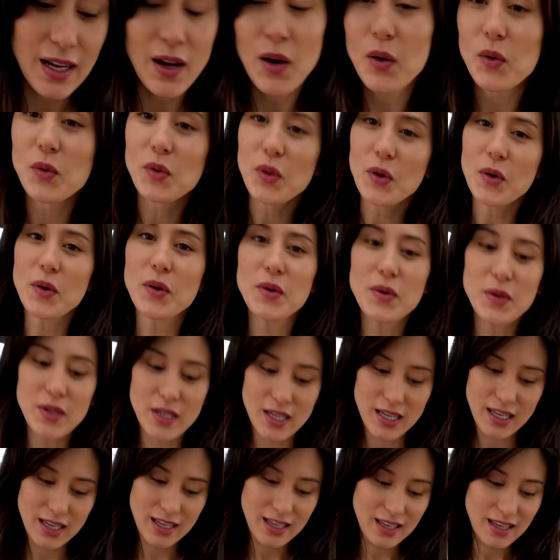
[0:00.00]
although
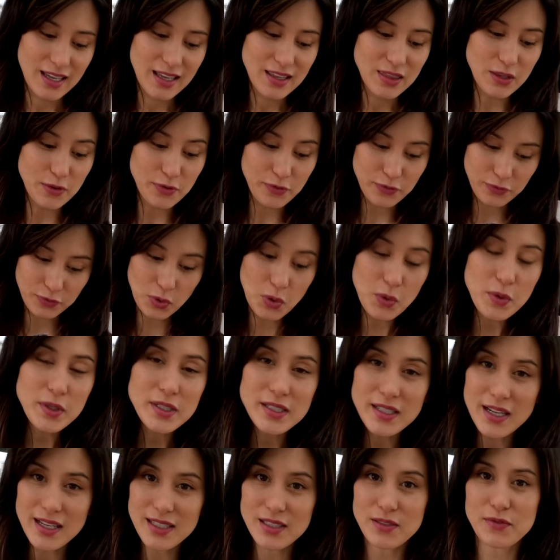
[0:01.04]
the floor
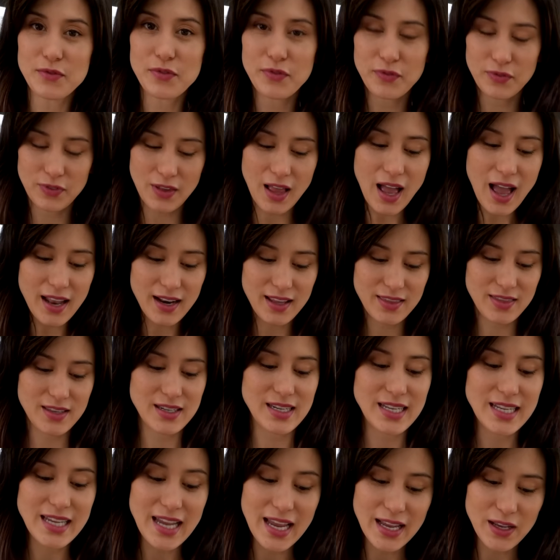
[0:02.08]
is nice and flat and the
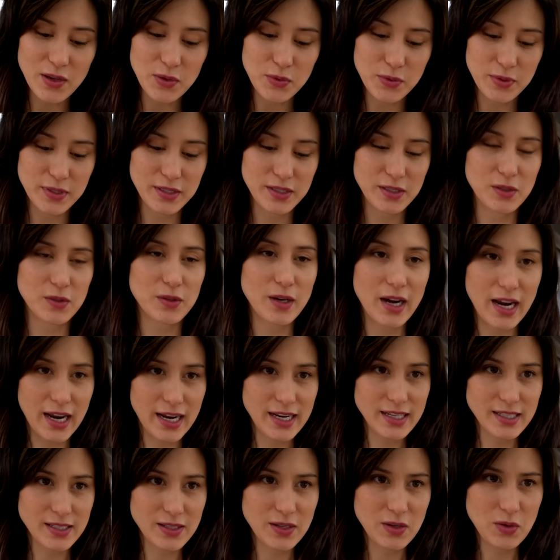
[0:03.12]
knee angle is
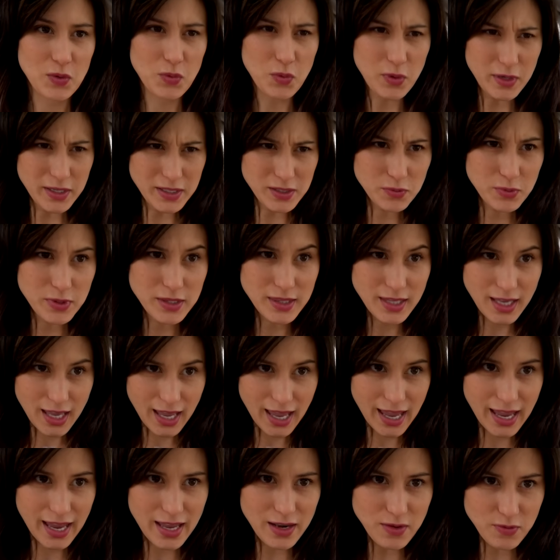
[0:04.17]
great, what is with the
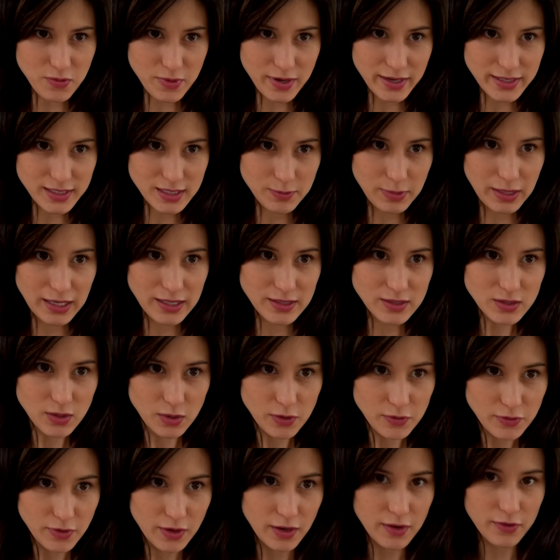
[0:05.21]
headrest being
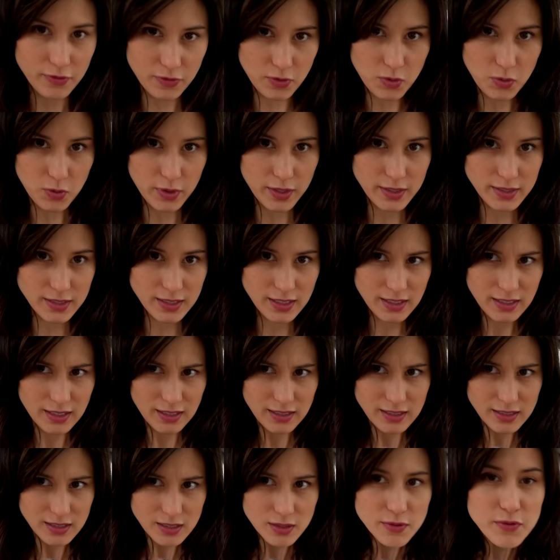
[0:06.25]
so far forward?
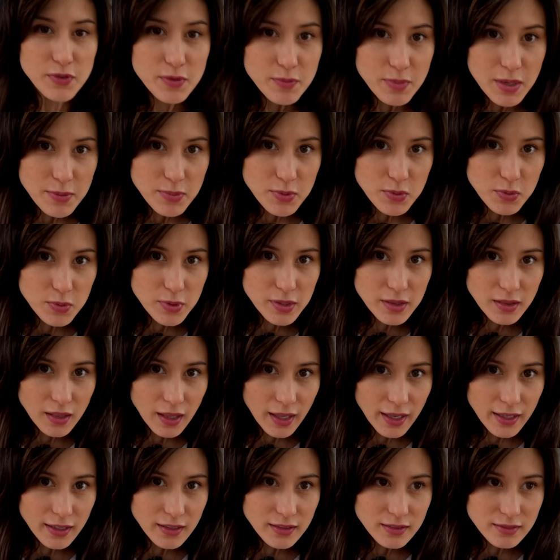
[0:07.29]
Is it for people with
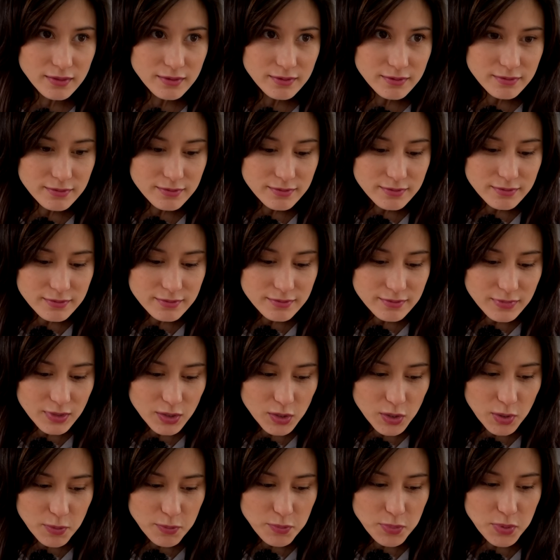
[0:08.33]
like
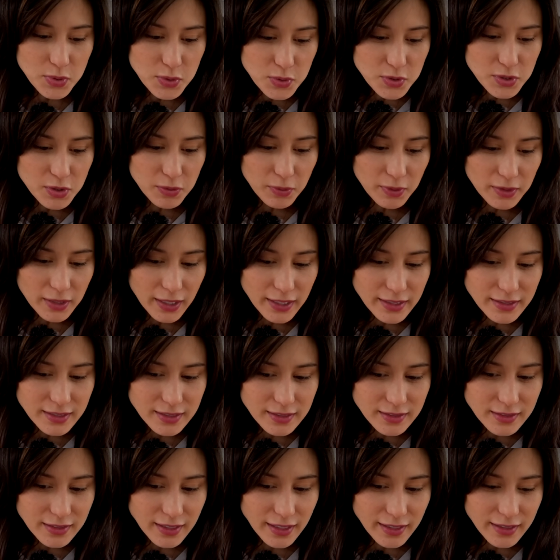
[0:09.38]

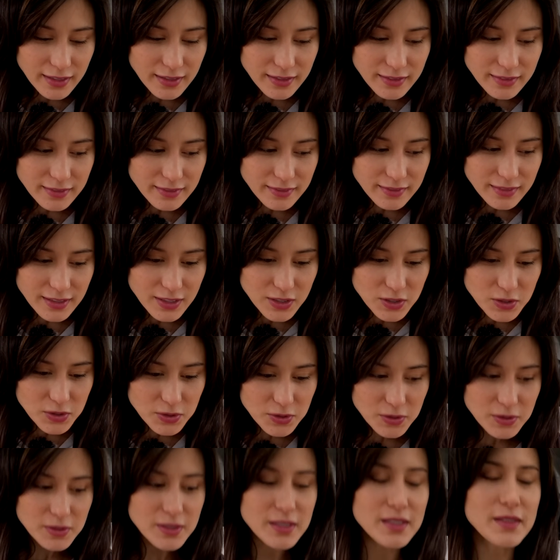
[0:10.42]
computer-related neck
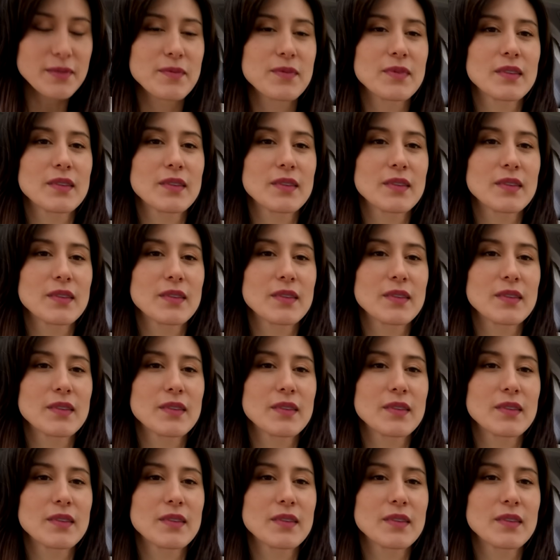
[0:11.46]
issues?